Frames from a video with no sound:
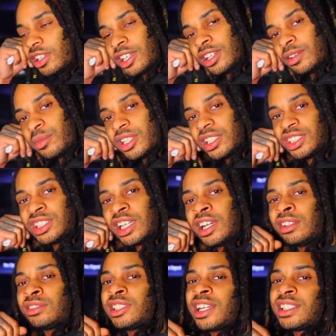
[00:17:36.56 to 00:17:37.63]
Yeah, man. Shout
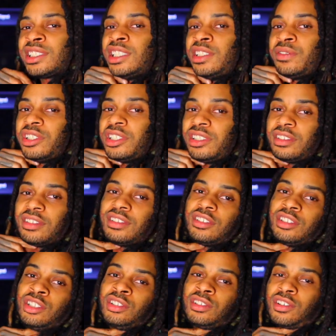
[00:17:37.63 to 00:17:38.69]
out Zack TV.
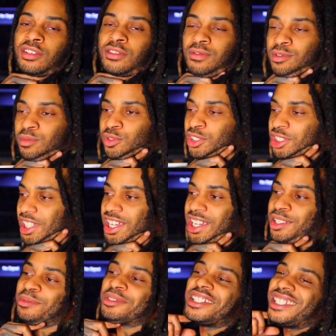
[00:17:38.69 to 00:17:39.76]
You know, one more
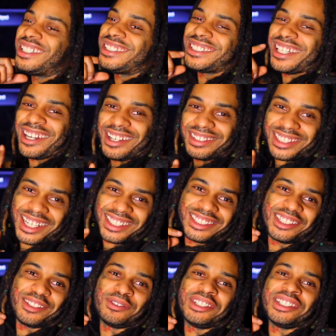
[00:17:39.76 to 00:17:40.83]
time. Shout out Zack
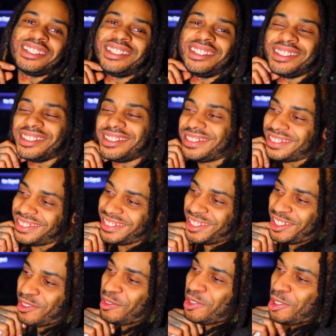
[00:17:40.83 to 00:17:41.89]
TV again.
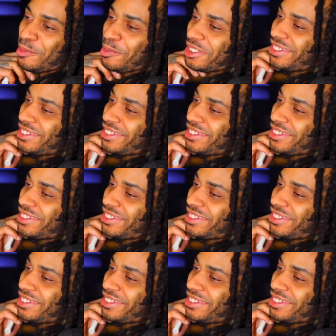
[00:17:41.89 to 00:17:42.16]
We